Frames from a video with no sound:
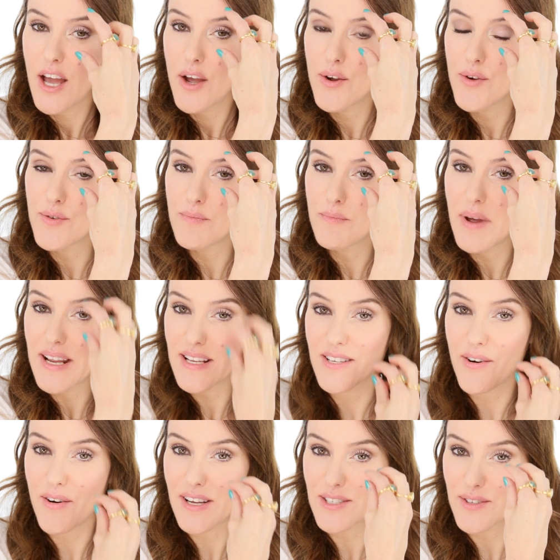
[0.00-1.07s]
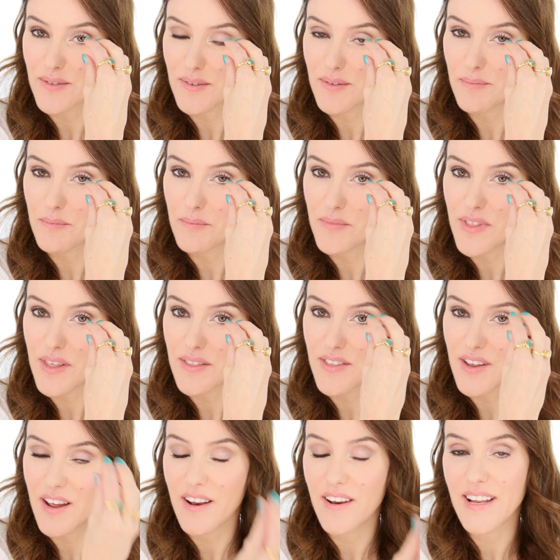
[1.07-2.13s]
who makes her eyes look, the,
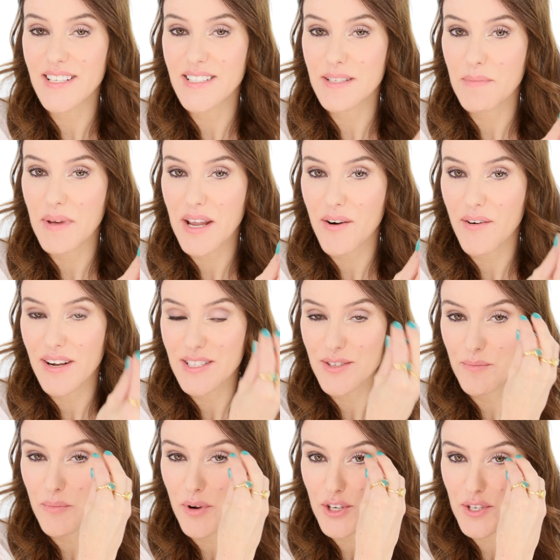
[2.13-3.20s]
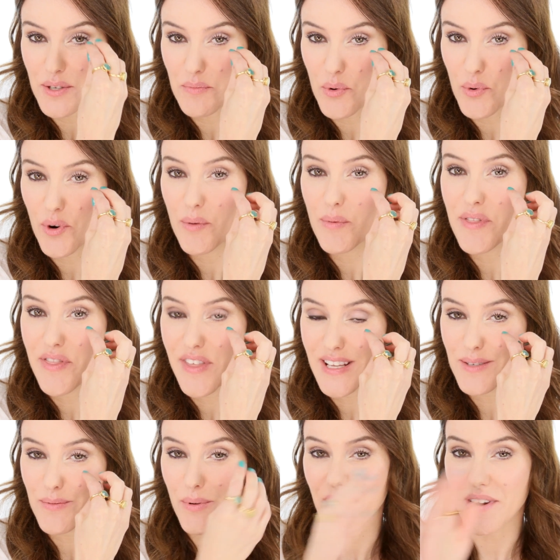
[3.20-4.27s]
the, her lenses make her eyes look much smaller with
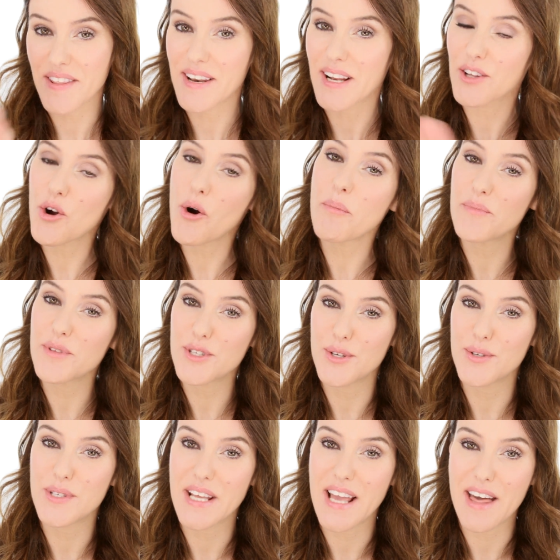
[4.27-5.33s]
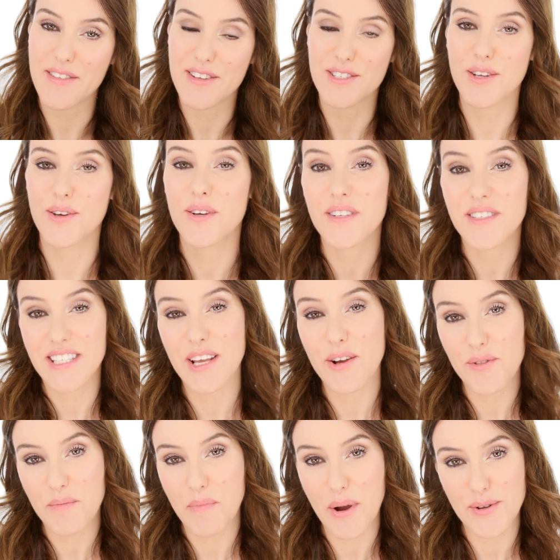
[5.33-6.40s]
this one. And then I'll comp the two together so you can see
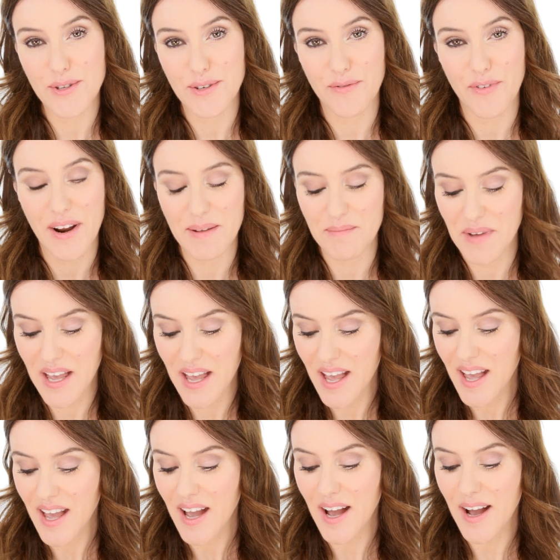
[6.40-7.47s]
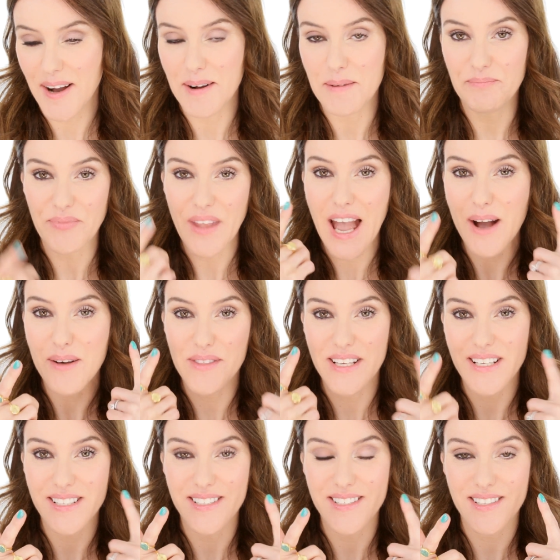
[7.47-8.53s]
on the poster frame um, how
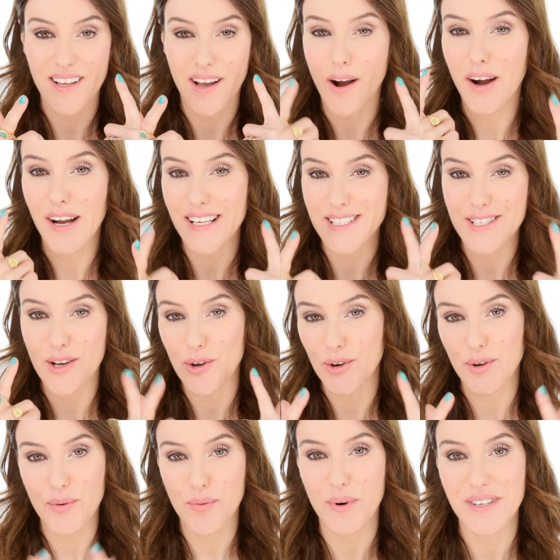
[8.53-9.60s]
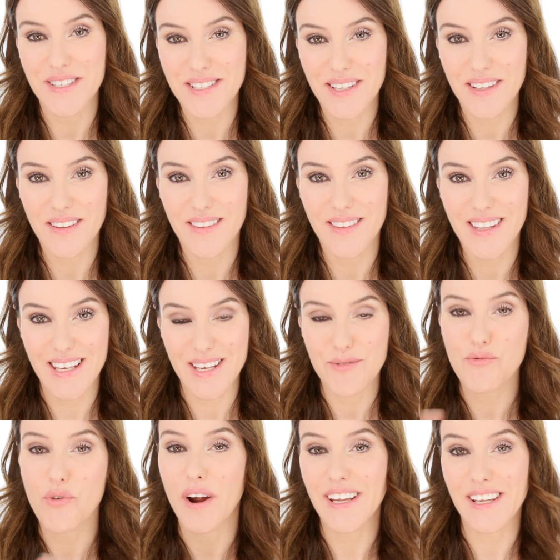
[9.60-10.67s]
these eyes look once the
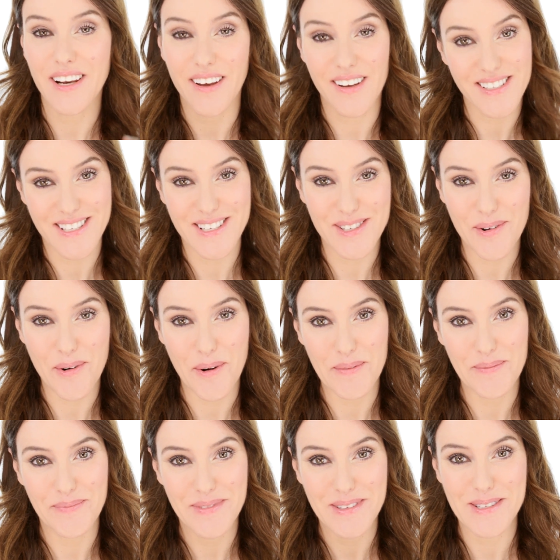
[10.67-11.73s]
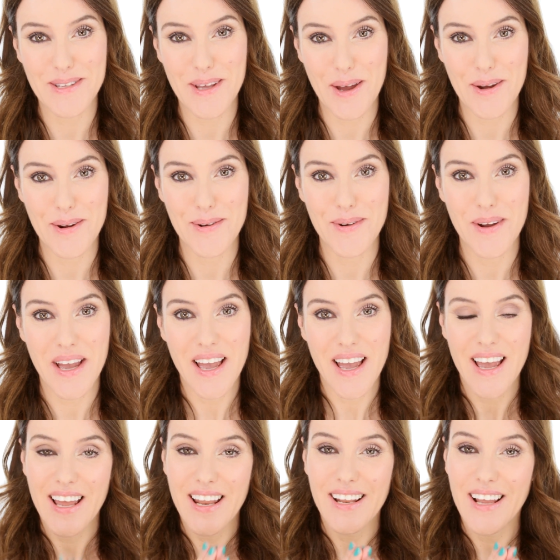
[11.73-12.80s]
right glasses are on. So
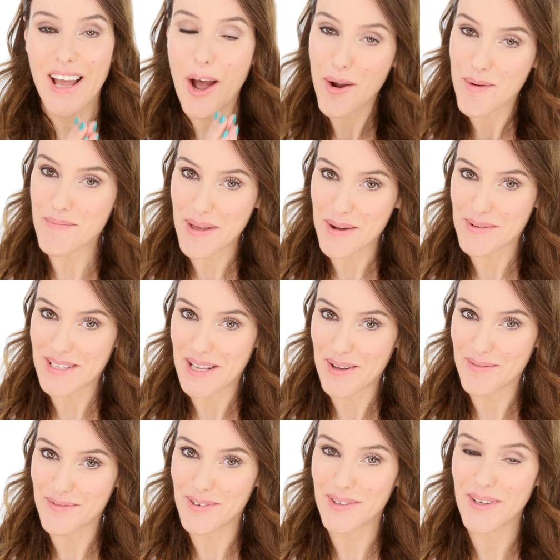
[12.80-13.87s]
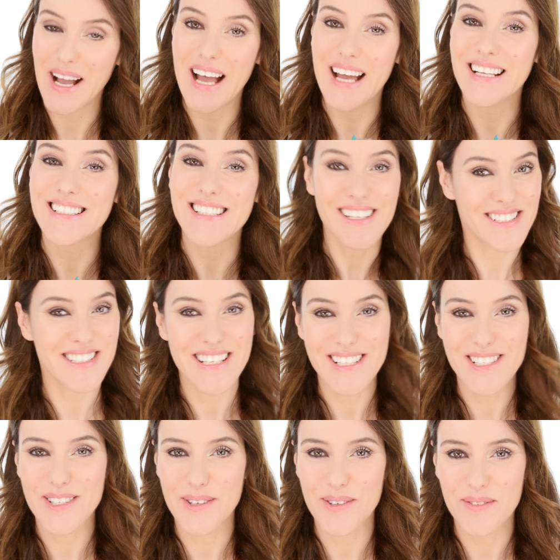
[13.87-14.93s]
hope that was helpful and I'll see you
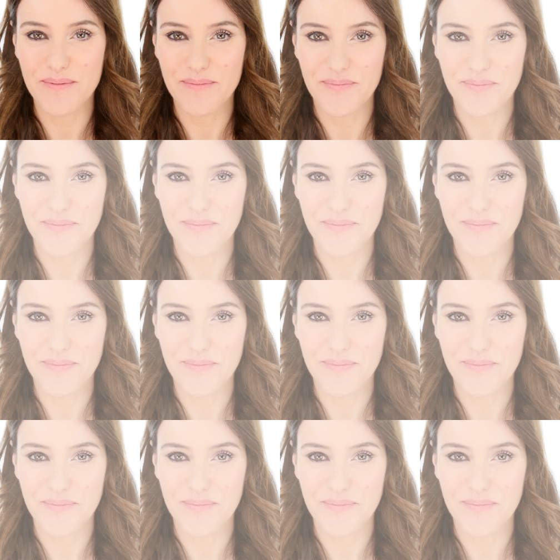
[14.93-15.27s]
soon.